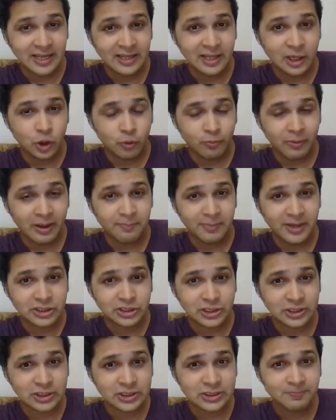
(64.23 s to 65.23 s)
anything to my
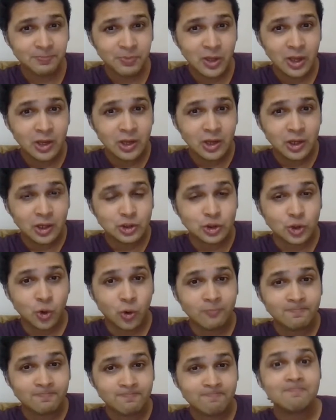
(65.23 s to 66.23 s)
patients.
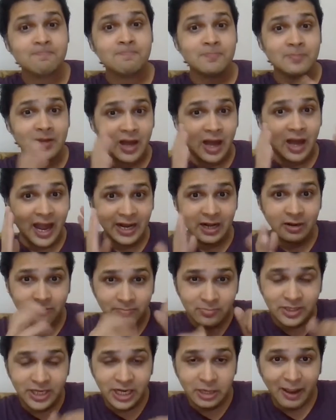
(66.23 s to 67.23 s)
So
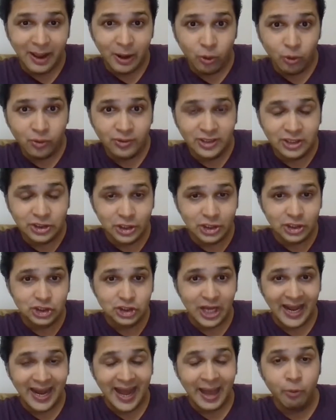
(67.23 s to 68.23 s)
I did my own
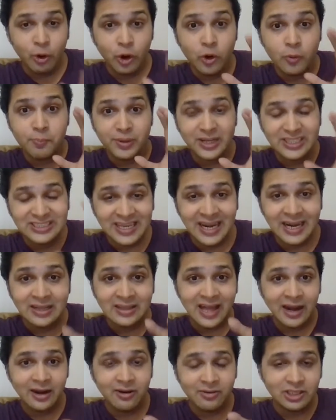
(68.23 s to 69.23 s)
research, and I'm going to
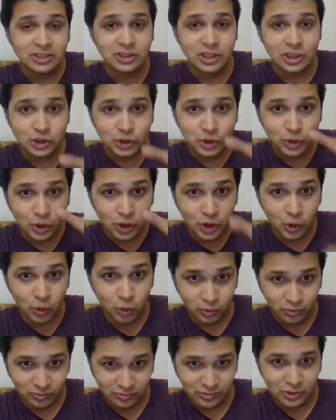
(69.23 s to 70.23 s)
present that research to
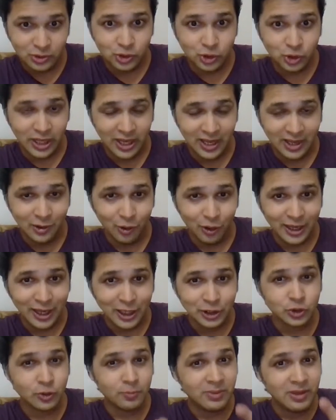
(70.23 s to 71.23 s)
you today.
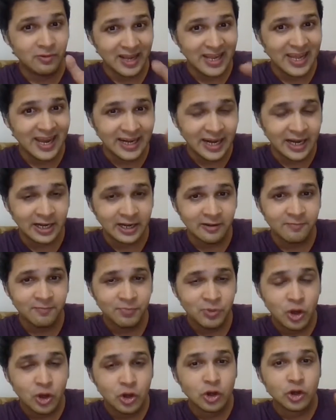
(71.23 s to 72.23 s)
Okay, so be very
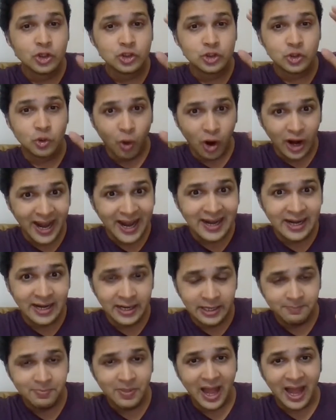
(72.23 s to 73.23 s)
attentive. So what I
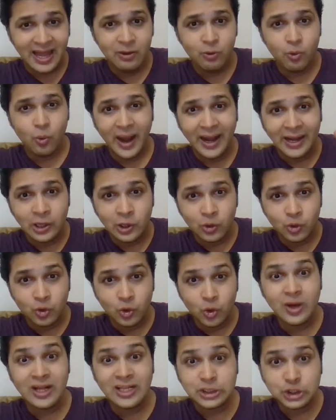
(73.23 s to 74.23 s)
did, I went to
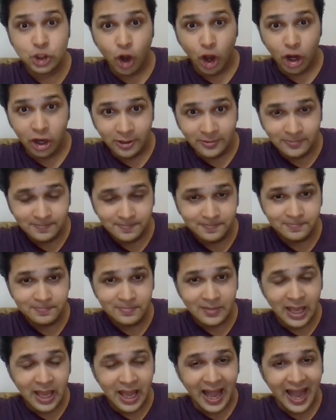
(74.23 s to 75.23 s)
Google Scholar.
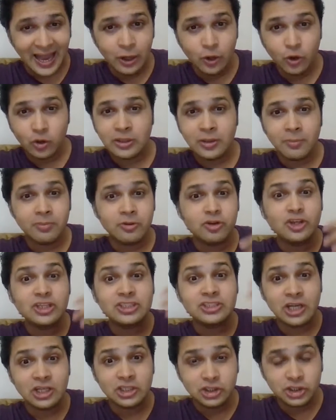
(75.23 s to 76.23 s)
I looked up
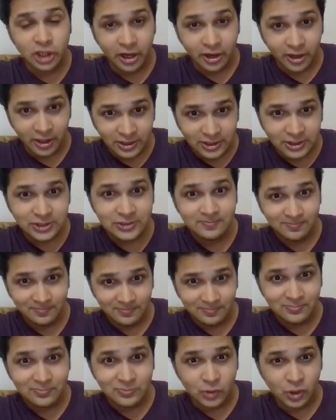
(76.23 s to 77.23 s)
research journals.
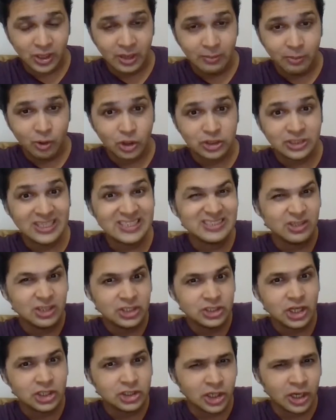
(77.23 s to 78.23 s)
Okay, because these
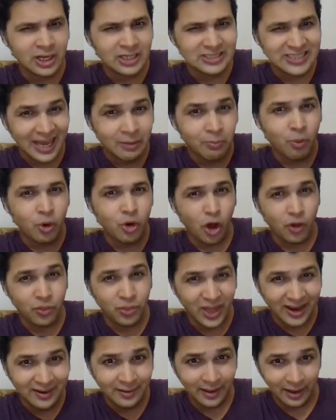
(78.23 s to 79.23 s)
research journals are more
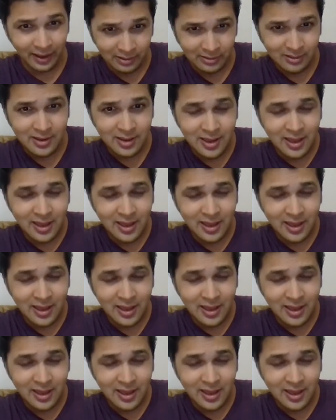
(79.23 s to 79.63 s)
authentic,